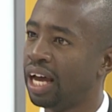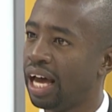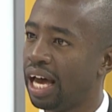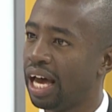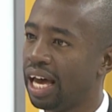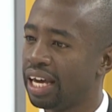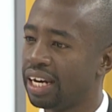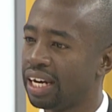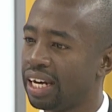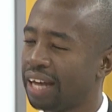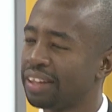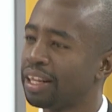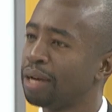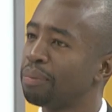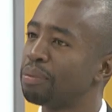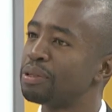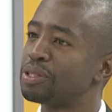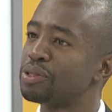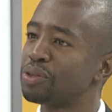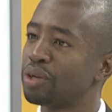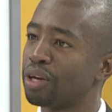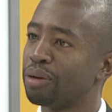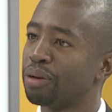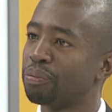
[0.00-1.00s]
And at that
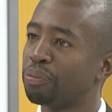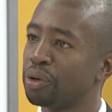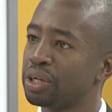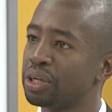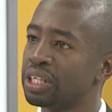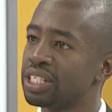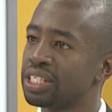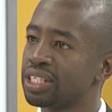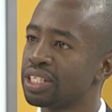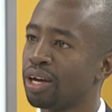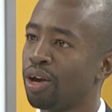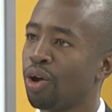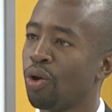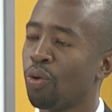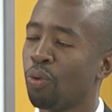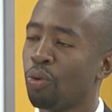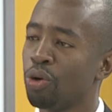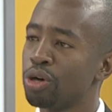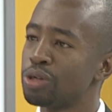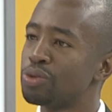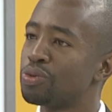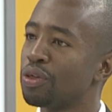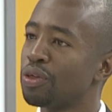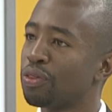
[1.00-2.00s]
particular point,
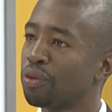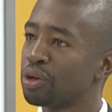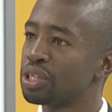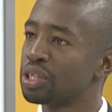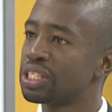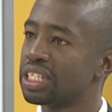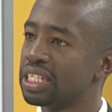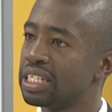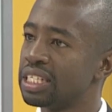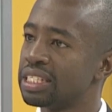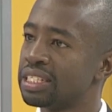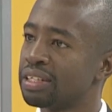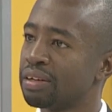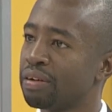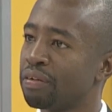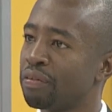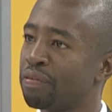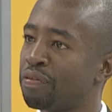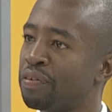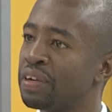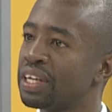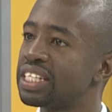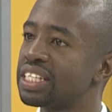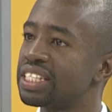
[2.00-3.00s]
what we thought is
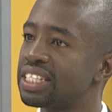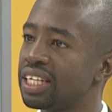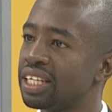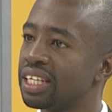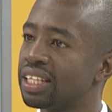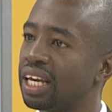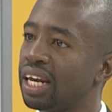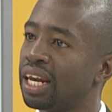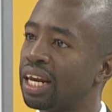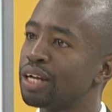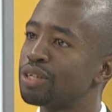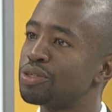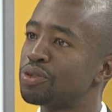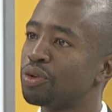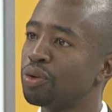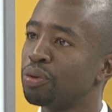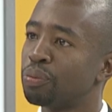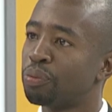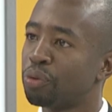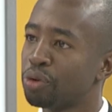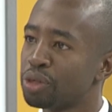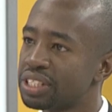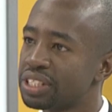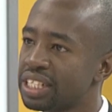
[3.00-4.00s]
fixing the electoral
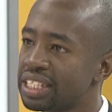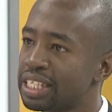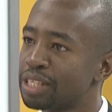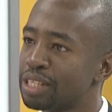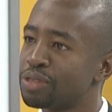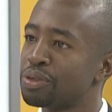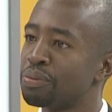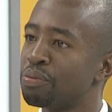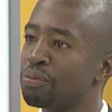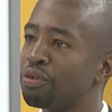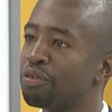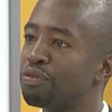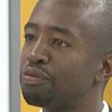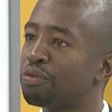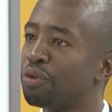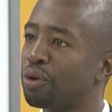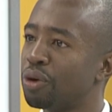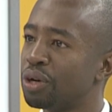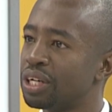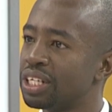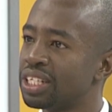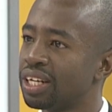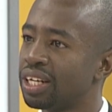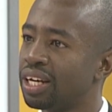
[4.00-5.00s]
process as we move
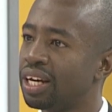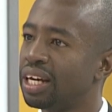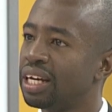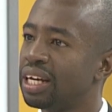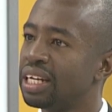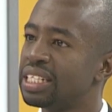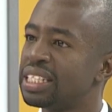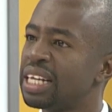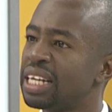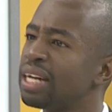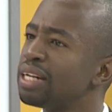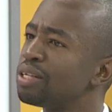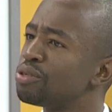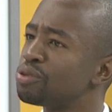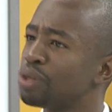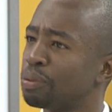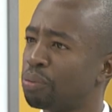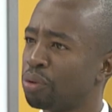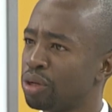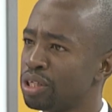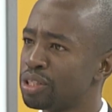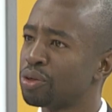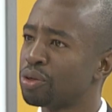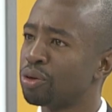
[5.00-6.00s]
forward turned into a
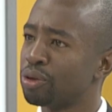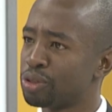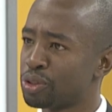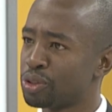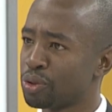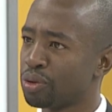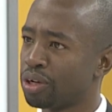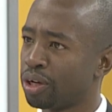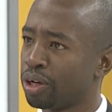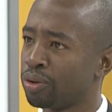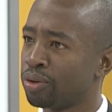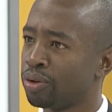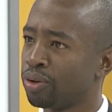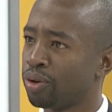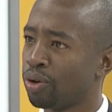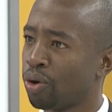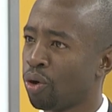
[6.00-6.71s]
political showdown,